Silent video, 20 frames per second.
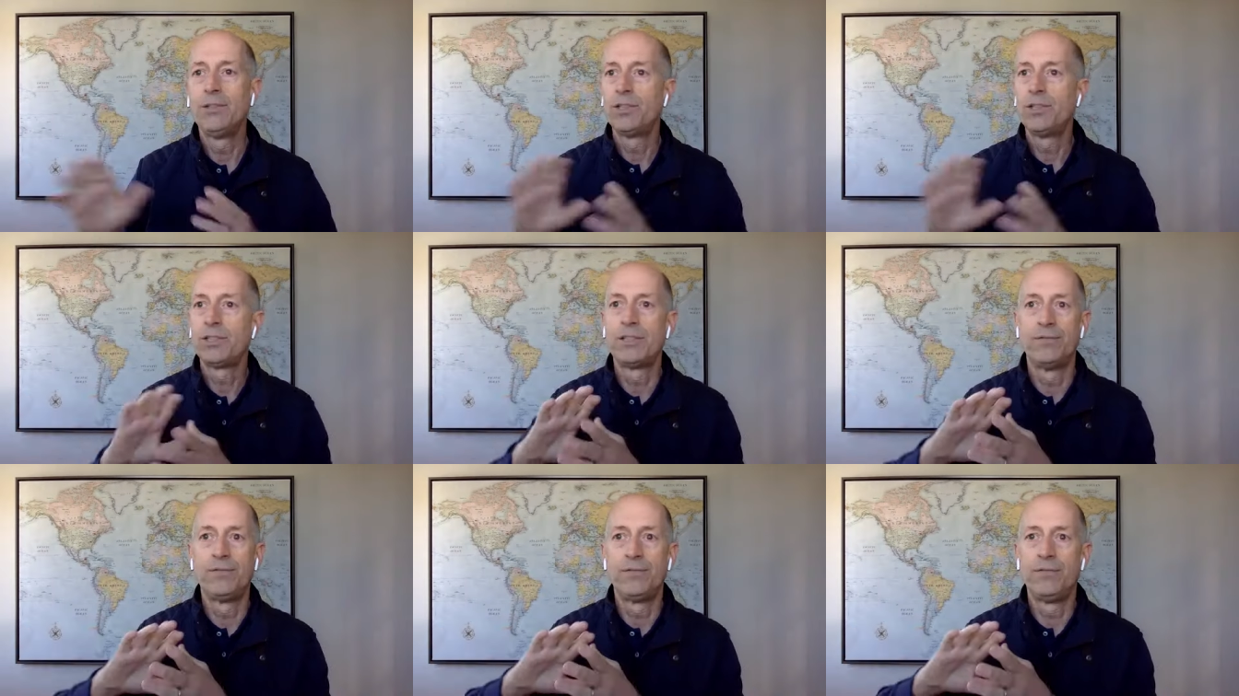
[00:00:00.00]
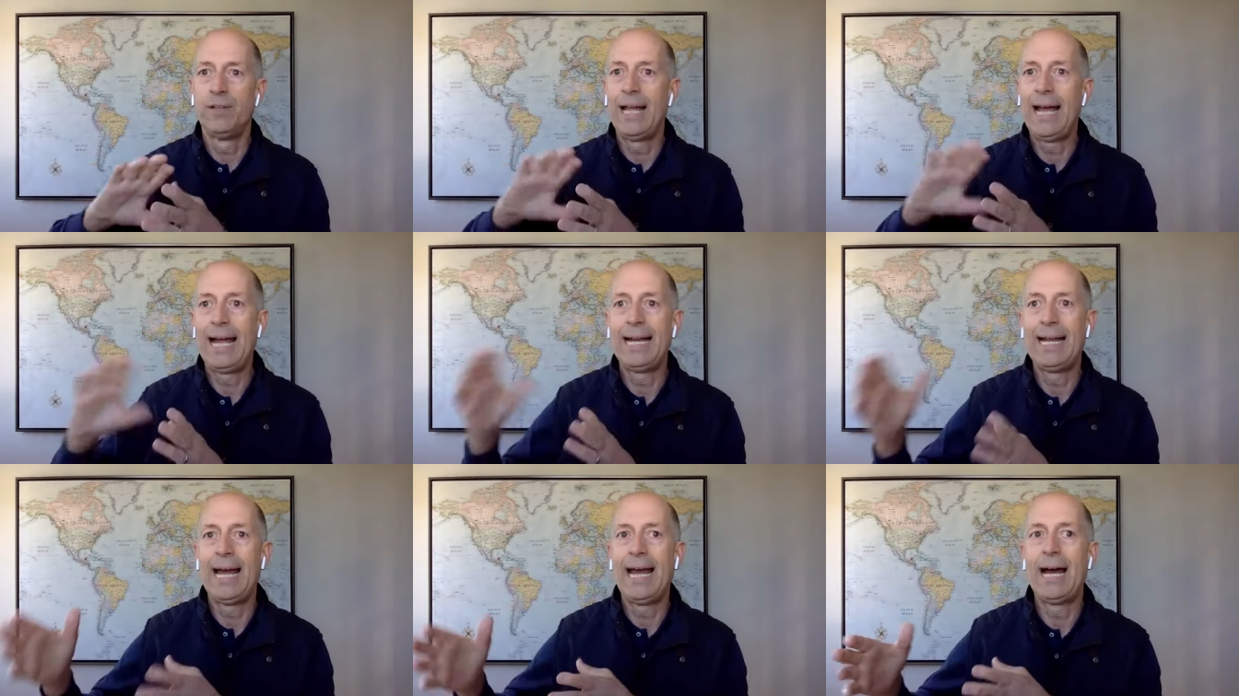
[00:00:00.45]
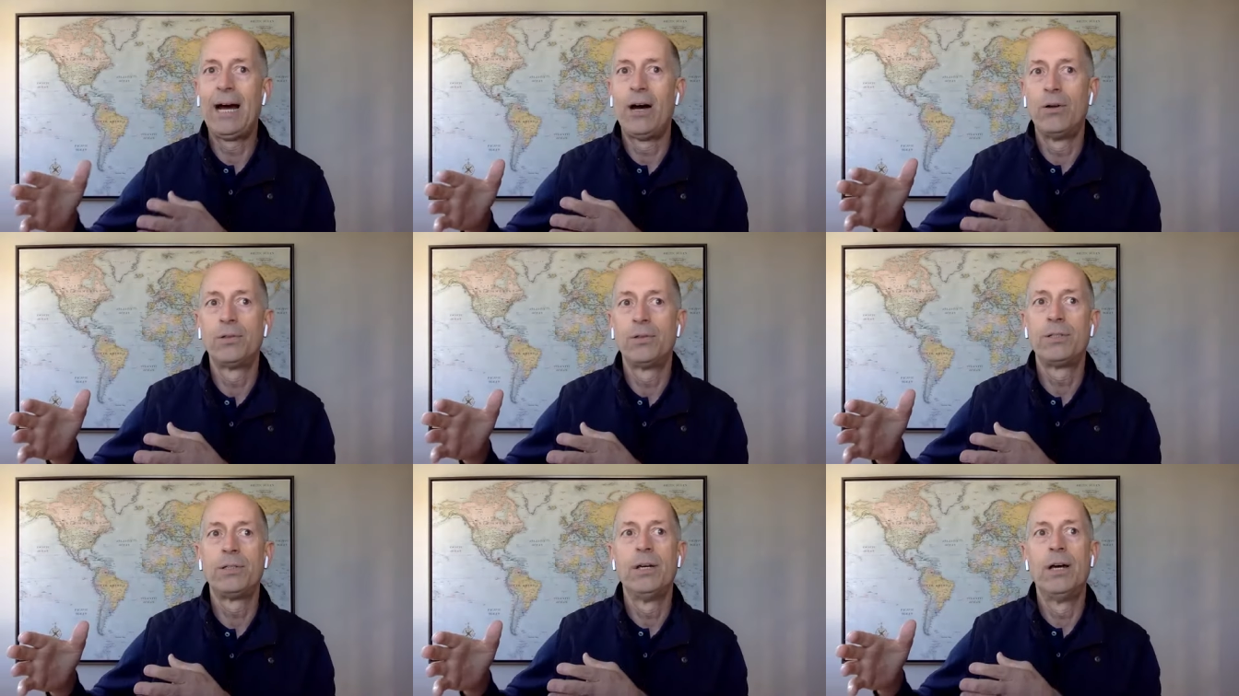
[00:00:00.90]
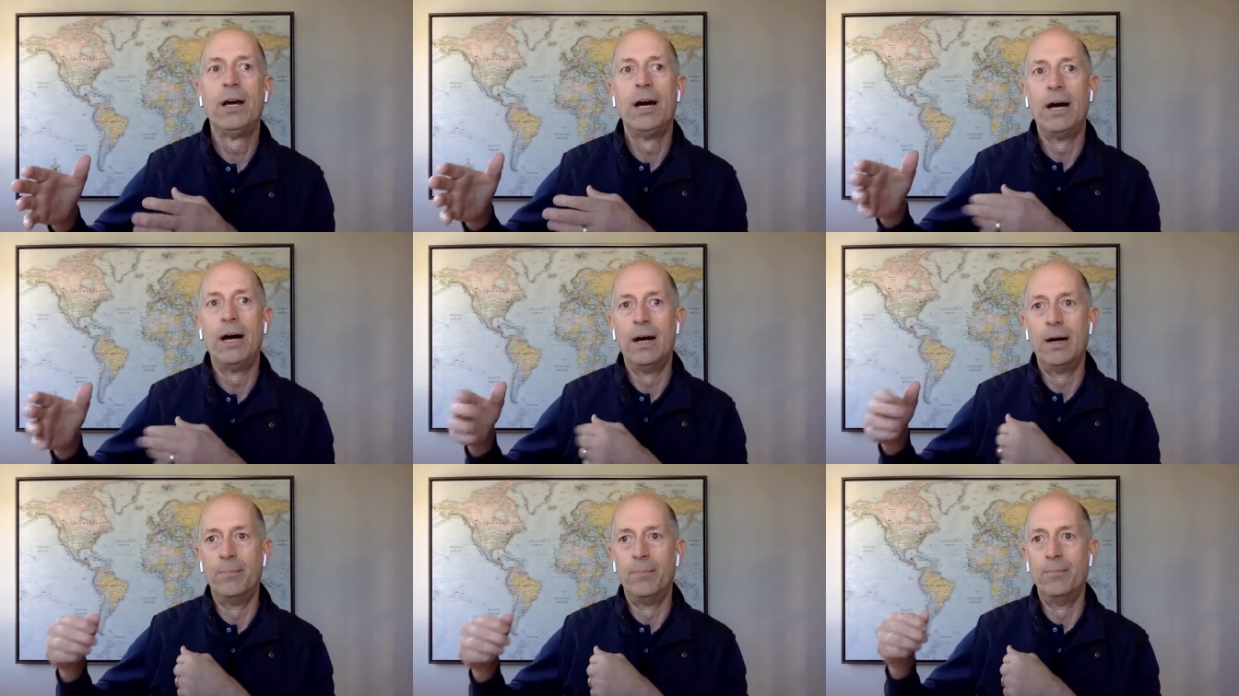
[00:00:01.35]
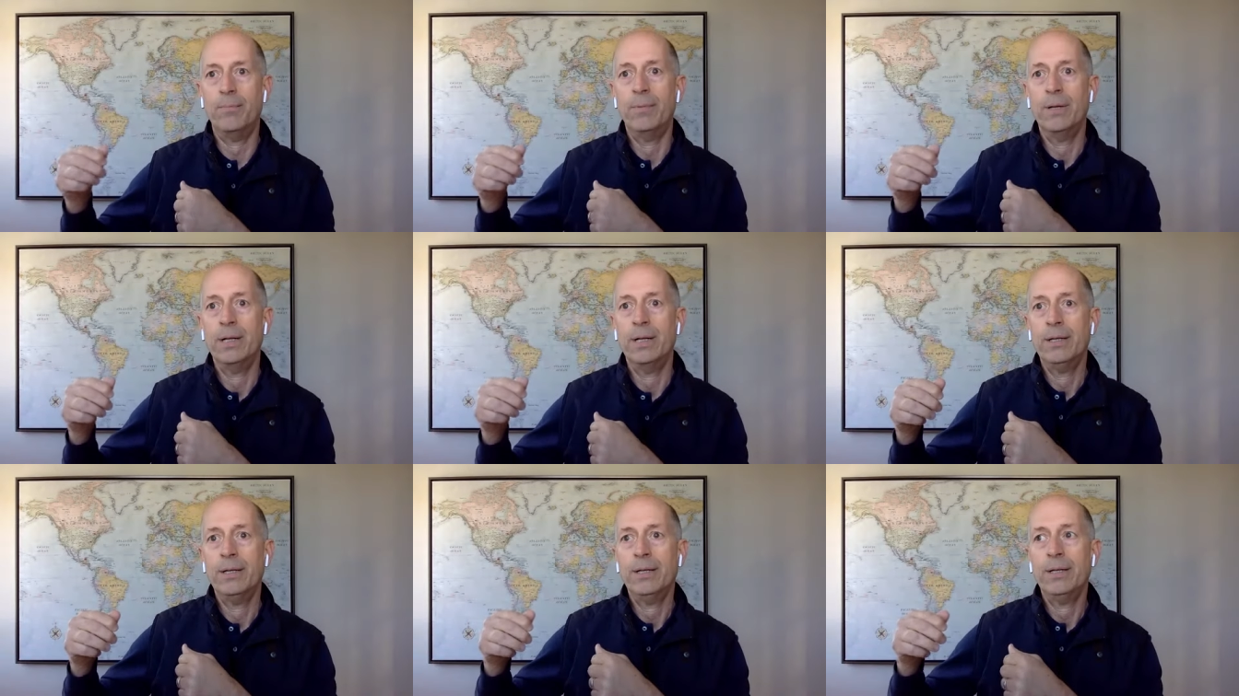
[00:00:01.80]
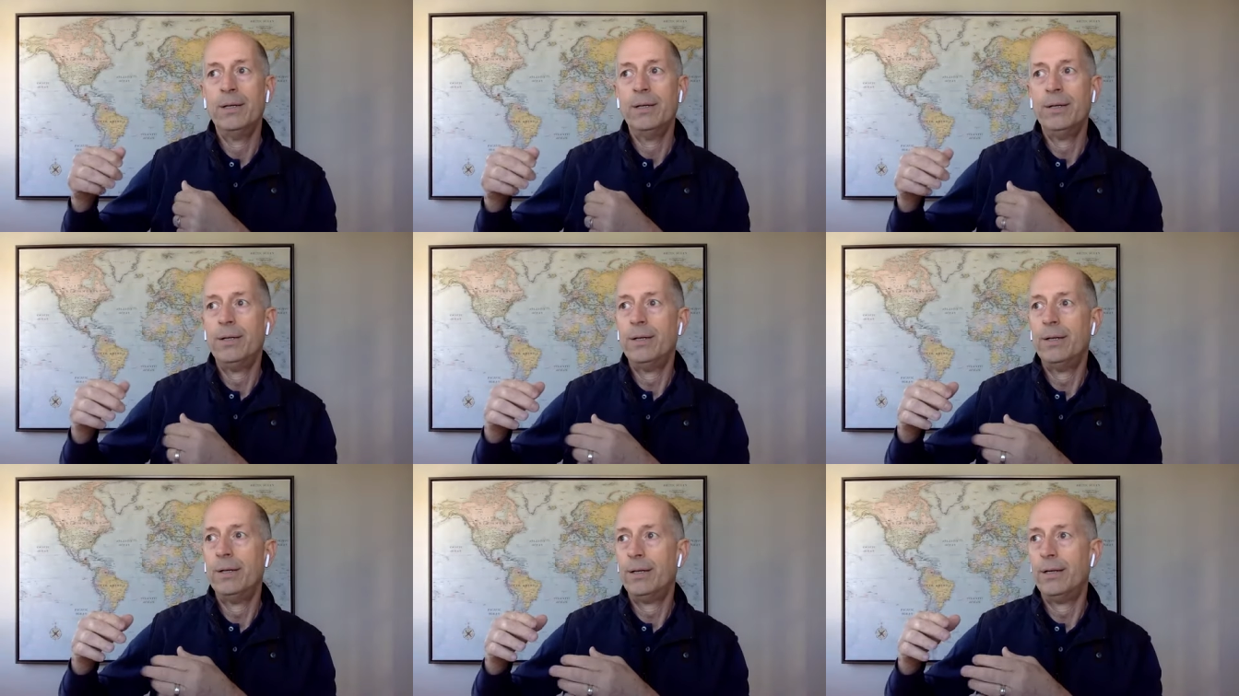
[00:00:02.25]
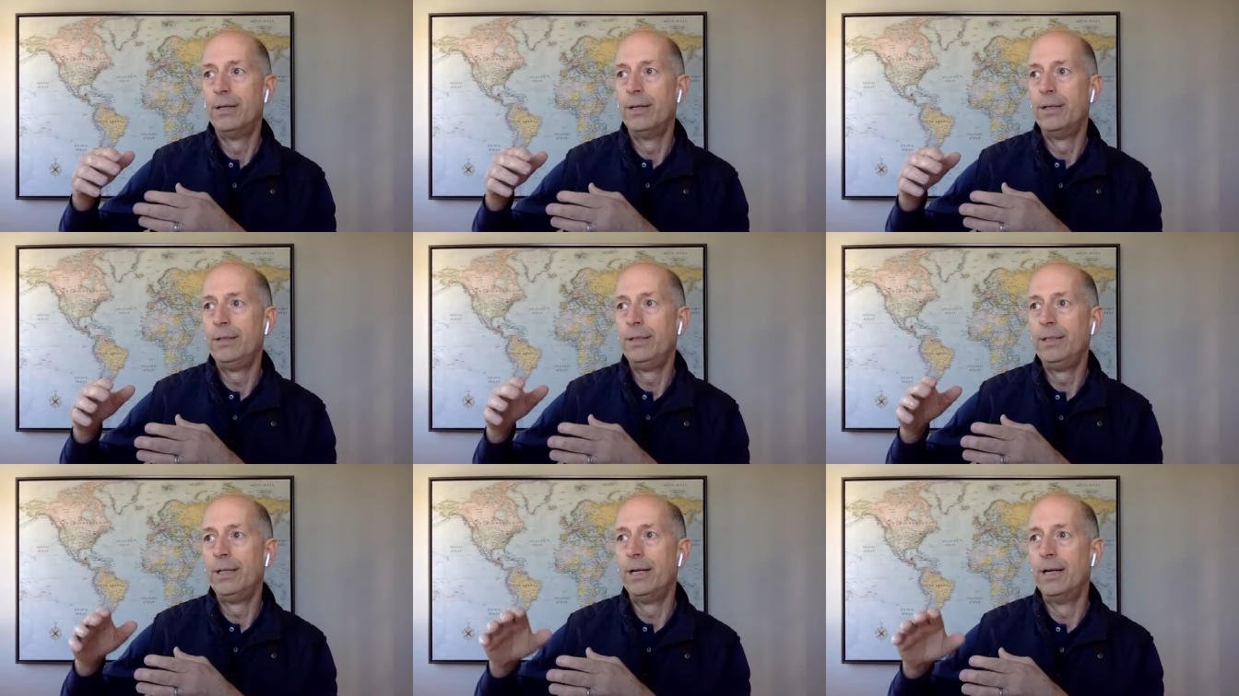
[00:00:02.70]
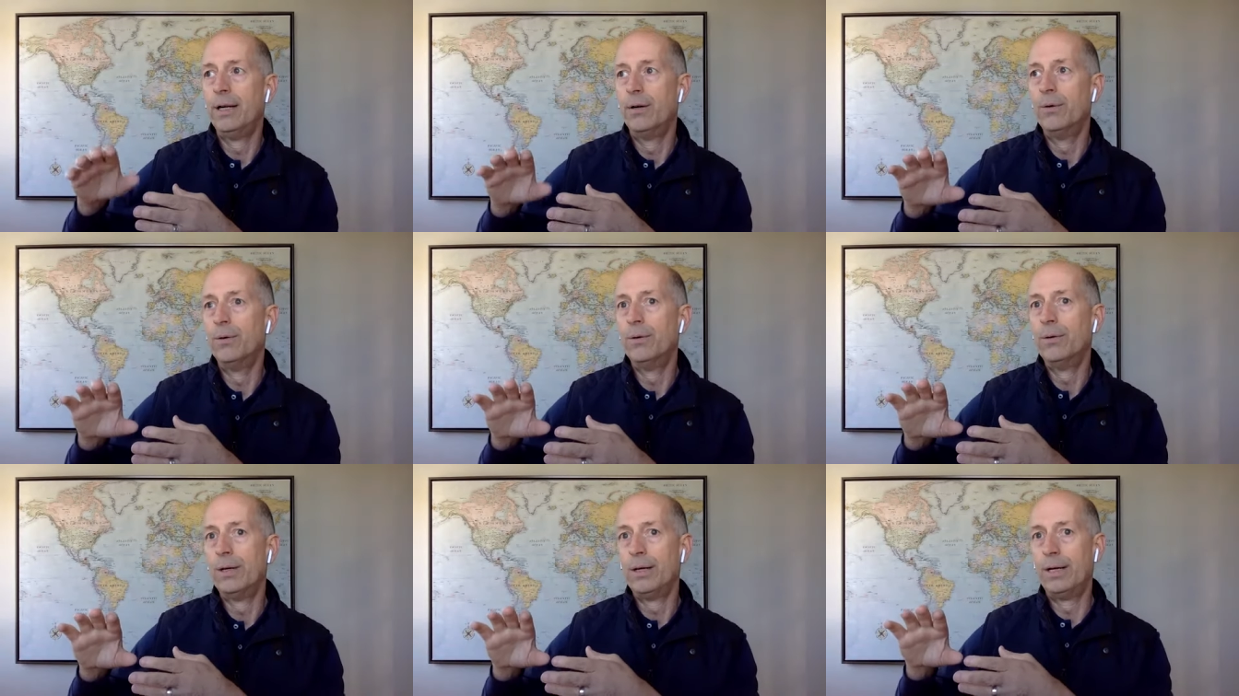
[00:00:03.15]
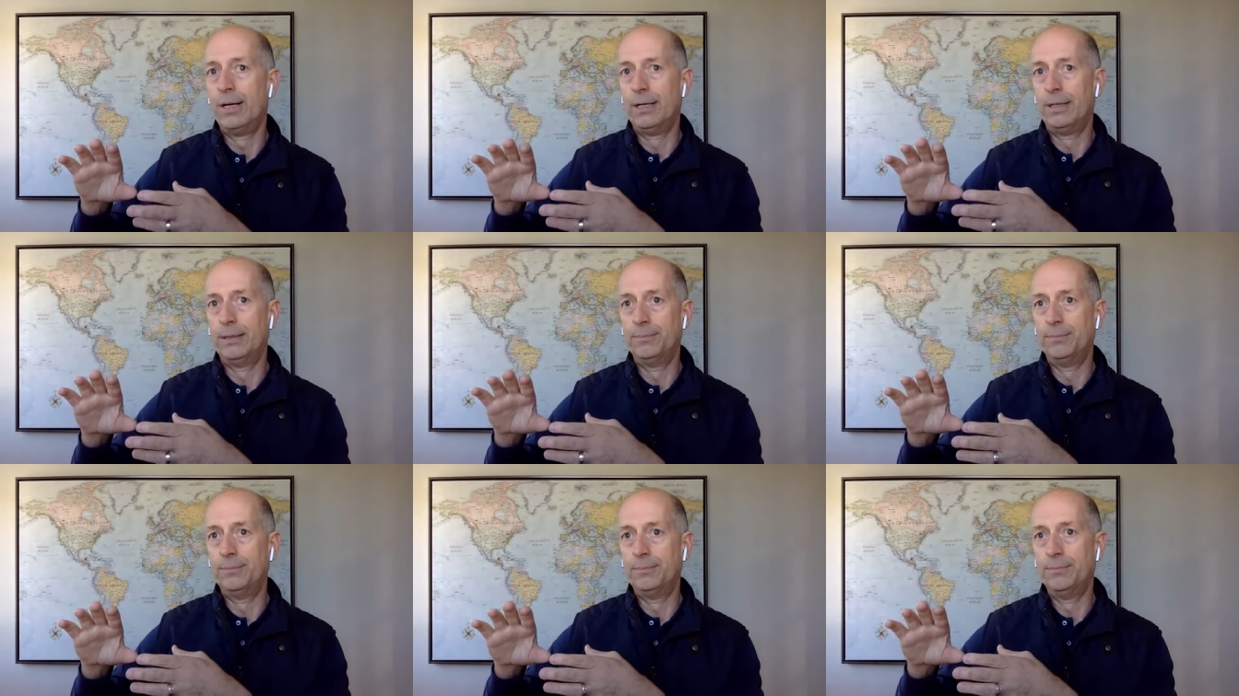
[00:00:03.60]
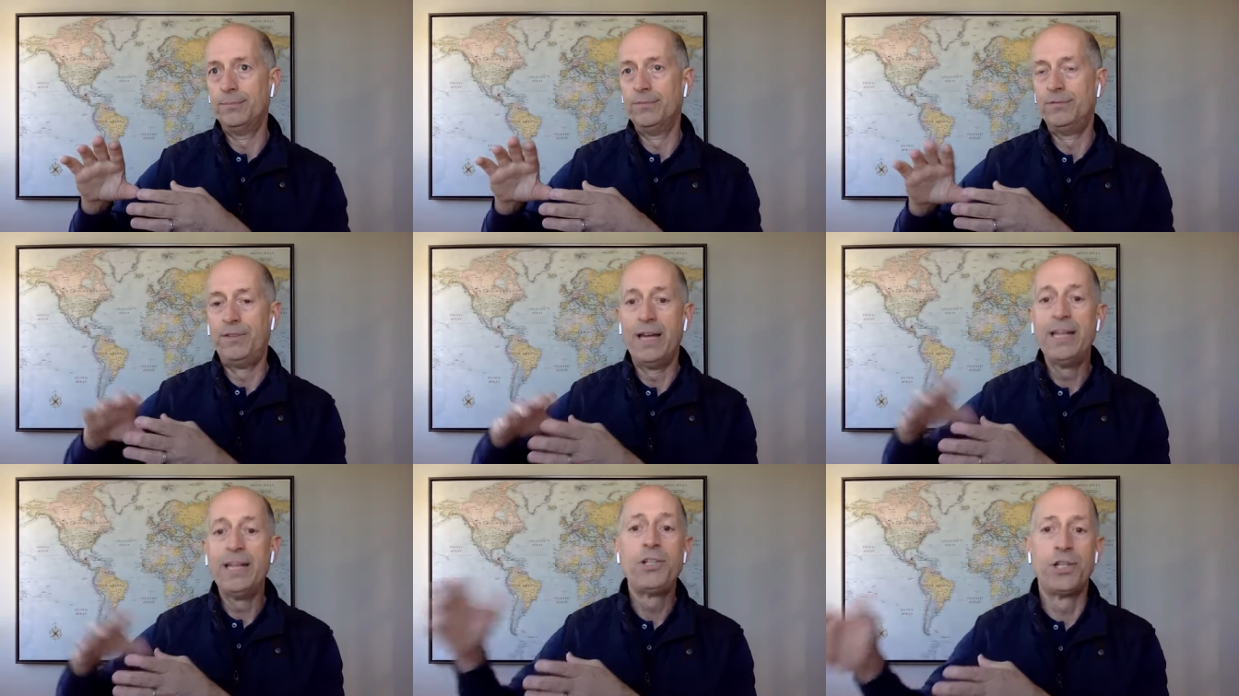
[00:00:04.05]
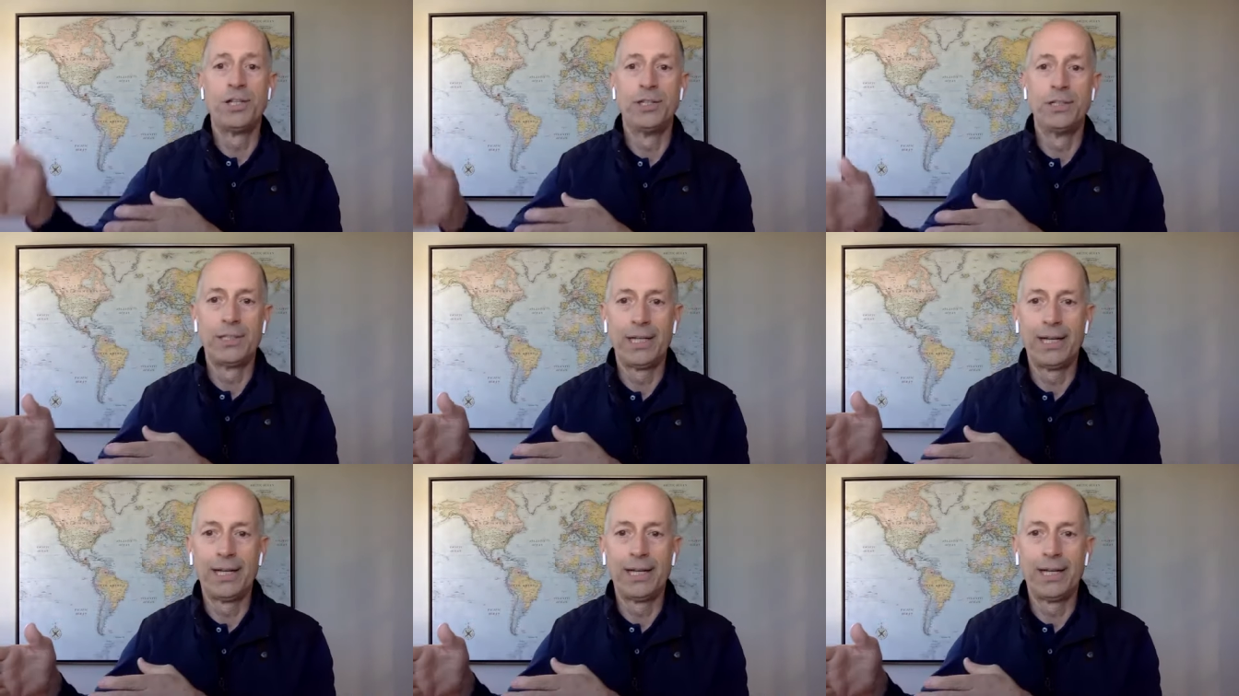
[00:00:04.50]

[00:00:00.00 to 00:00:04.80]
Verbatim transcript: just a flat out, um, uh, you know, um, vengeance